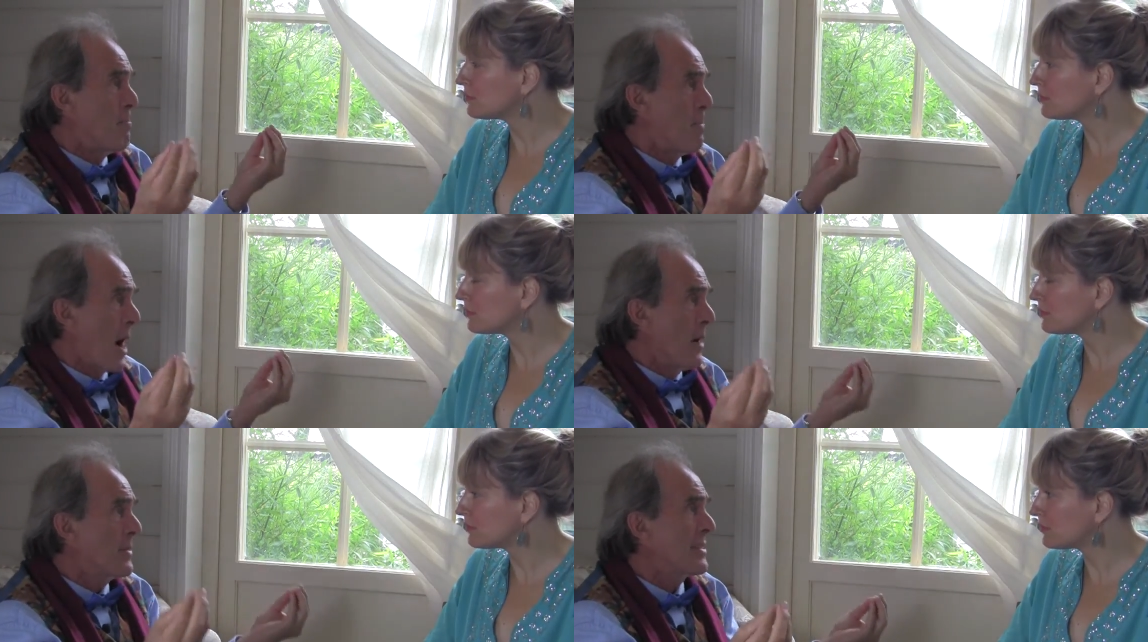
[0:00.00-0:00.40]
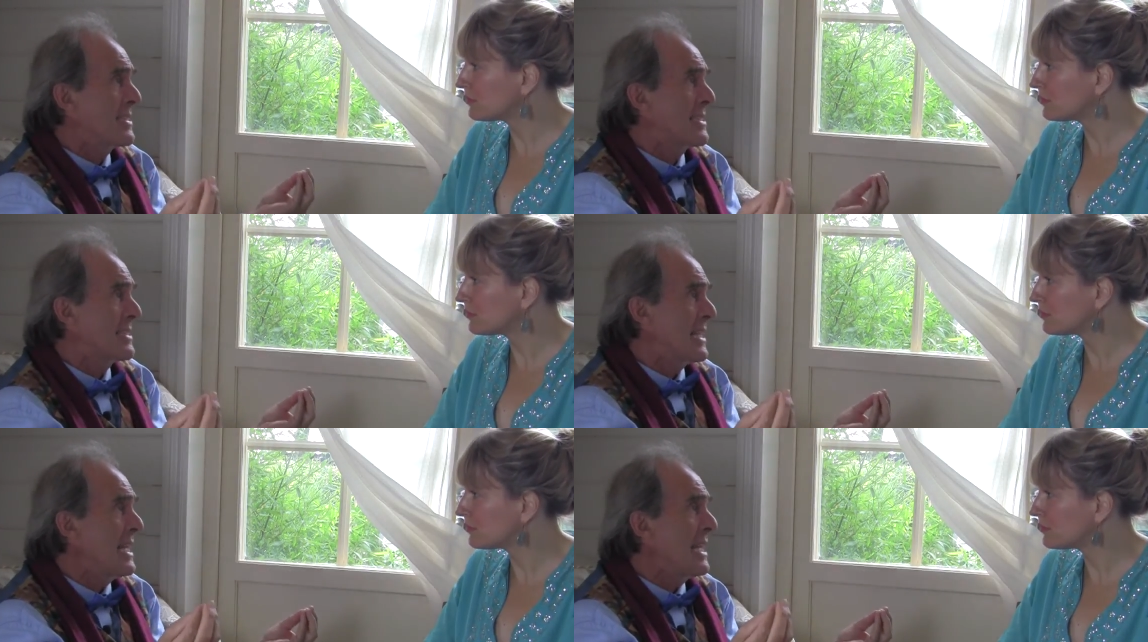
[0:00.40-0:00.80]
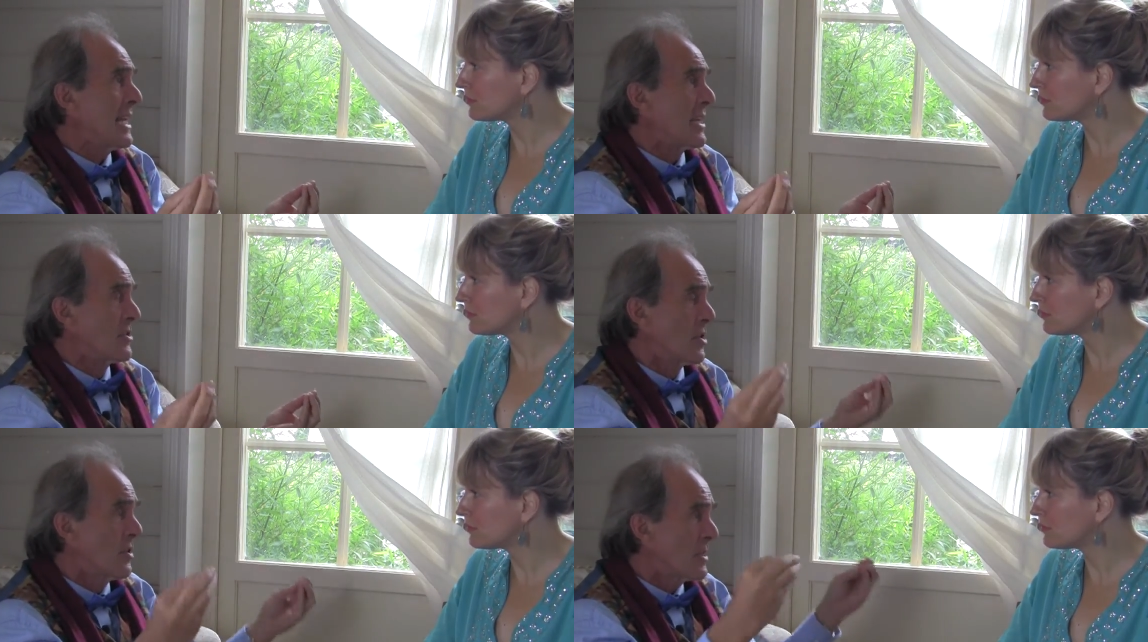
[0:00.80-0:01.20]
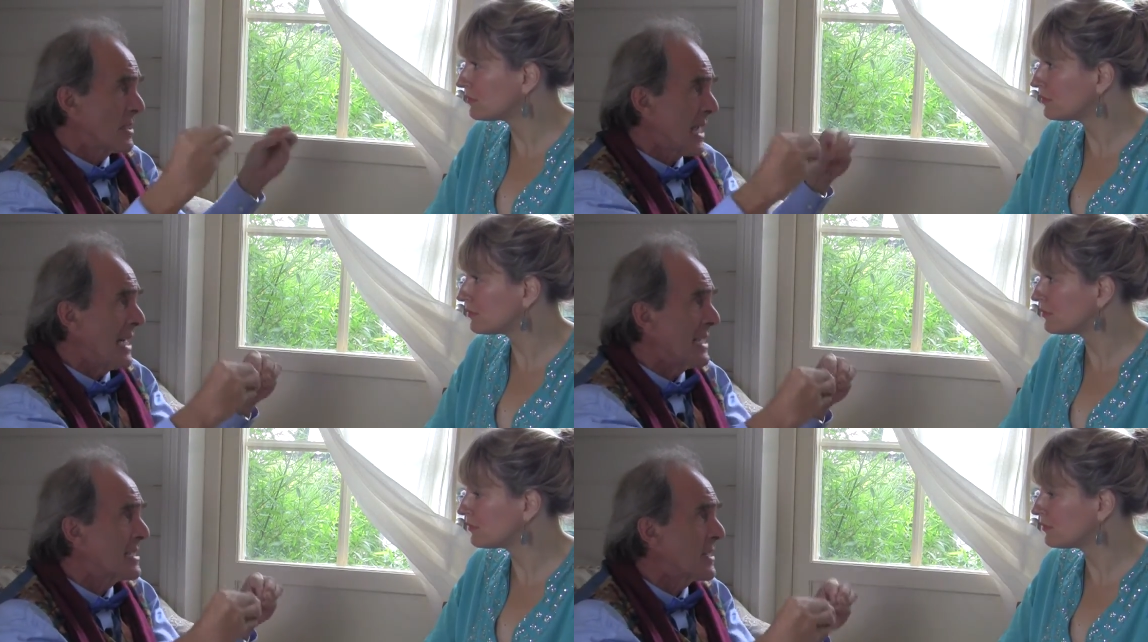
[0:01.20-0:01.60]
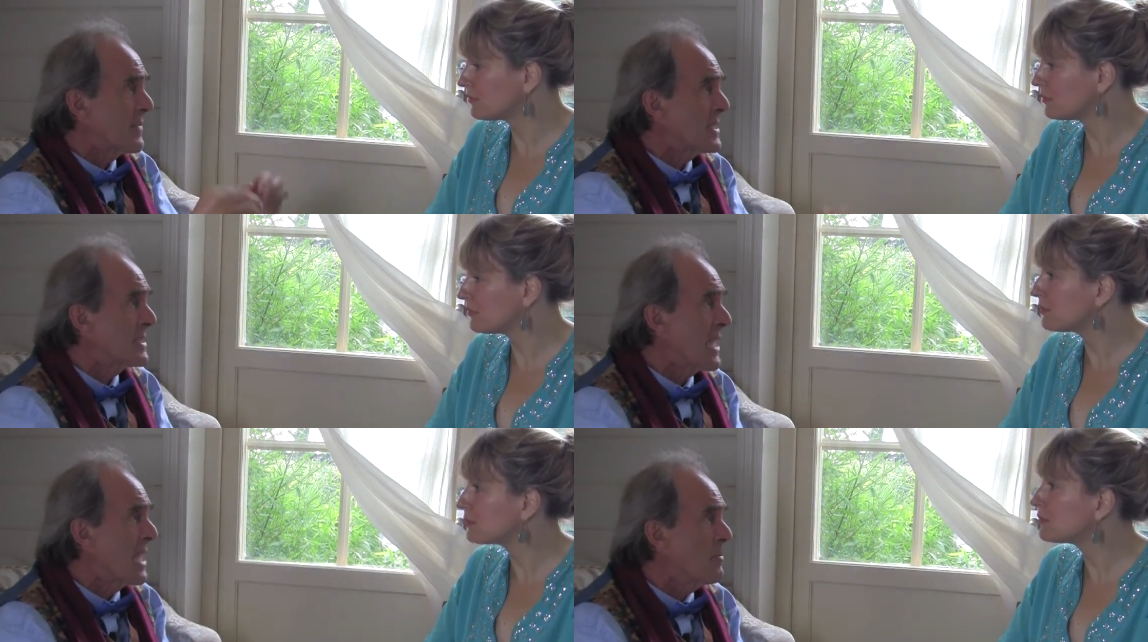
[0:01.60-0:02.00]
Speaker 1: both seeing two sides of the
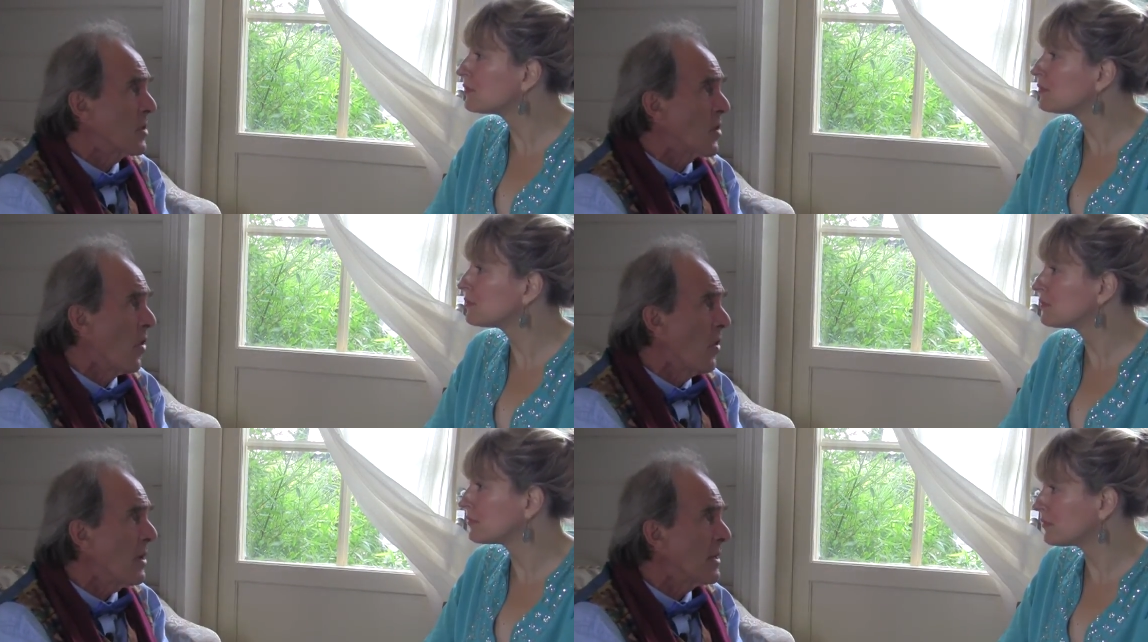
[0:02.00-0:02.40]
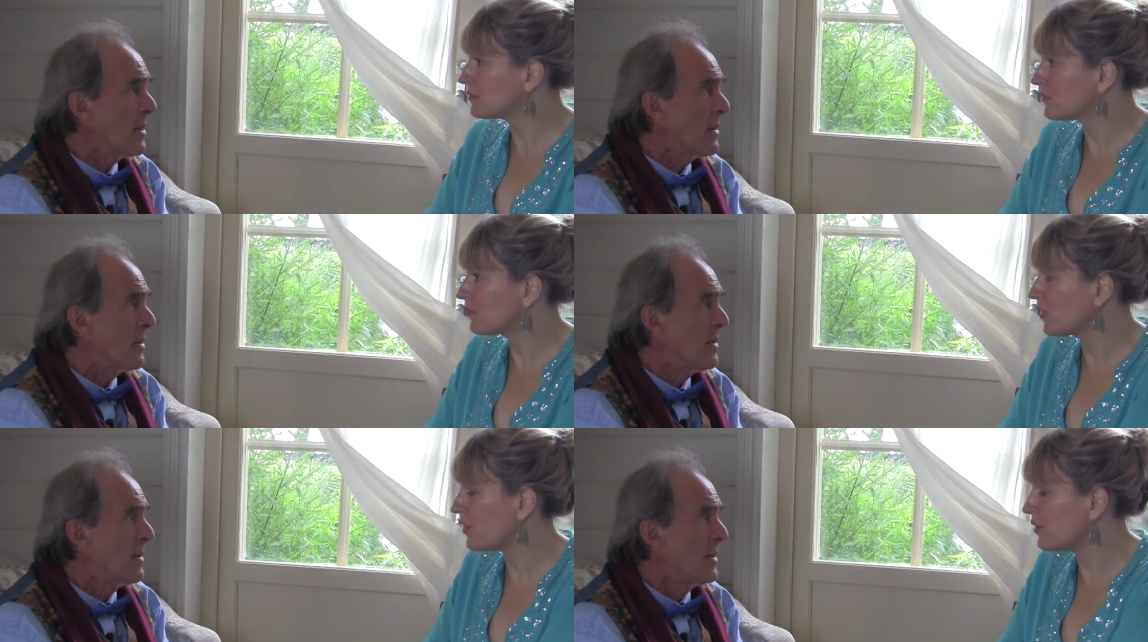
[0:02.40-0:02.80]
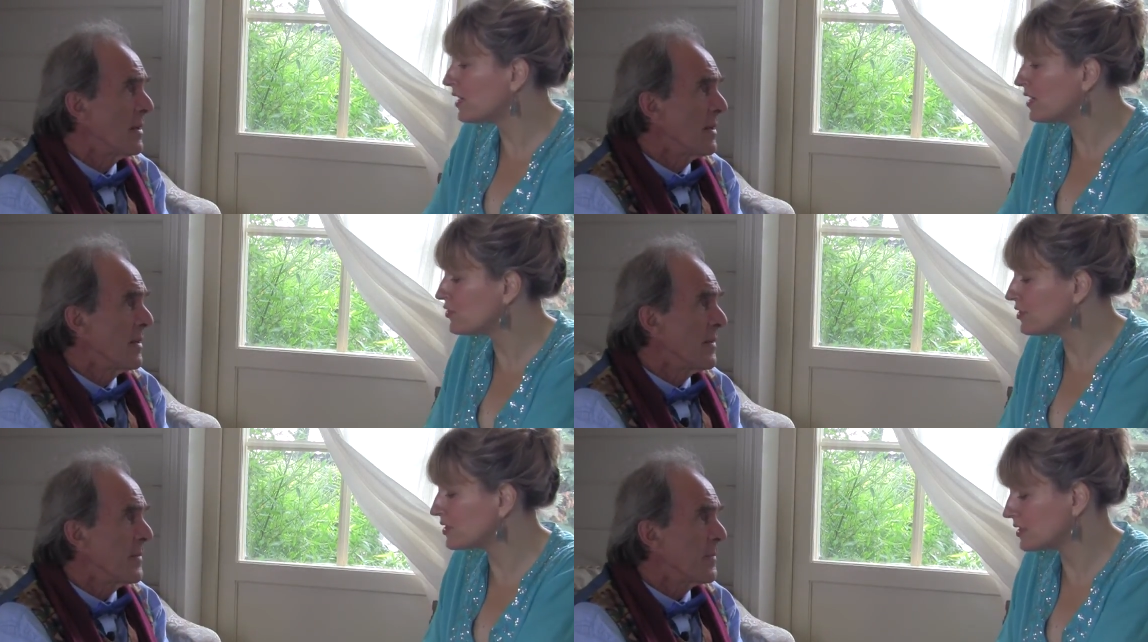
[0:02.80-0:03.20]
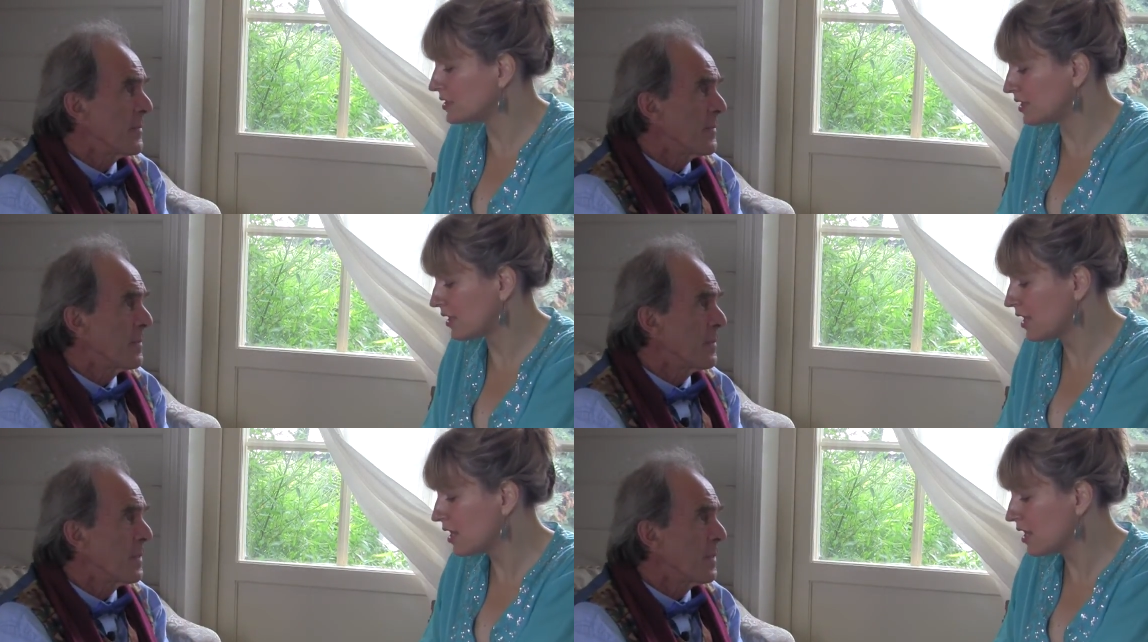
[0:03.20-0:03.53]
same coin. Very interesting.